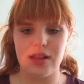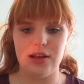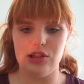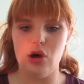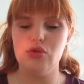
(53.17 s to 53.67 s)

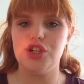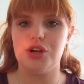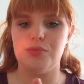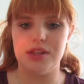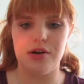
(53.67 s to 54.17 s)

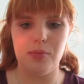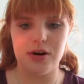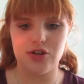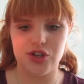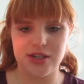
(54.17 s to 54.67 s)
lotion with no
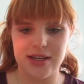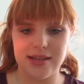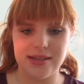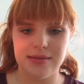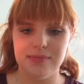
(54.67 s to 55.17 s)

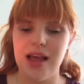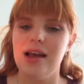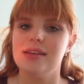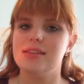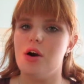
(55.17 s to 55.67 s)
purchases.
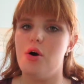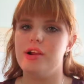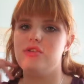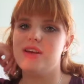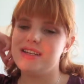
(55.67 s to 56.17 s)
So
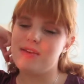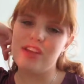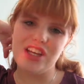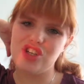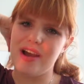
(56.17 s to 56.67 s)
you can
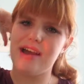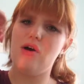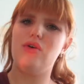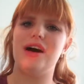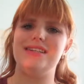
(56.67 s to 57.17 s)
definitely check
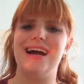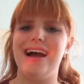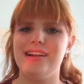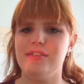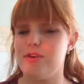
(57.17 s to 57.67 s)
out a
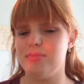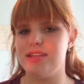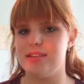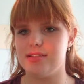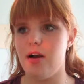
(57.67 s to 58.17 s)
ton of different
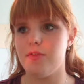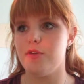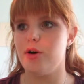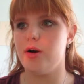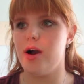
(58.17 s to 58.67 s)
places
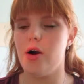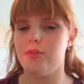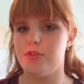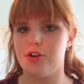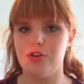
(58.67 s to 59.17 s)

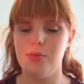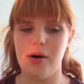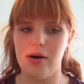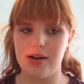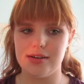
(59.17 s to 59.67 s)
offer
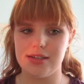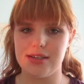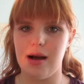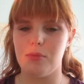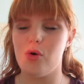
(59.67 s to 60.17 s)
coupons
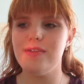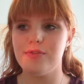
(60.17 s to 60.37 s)
quite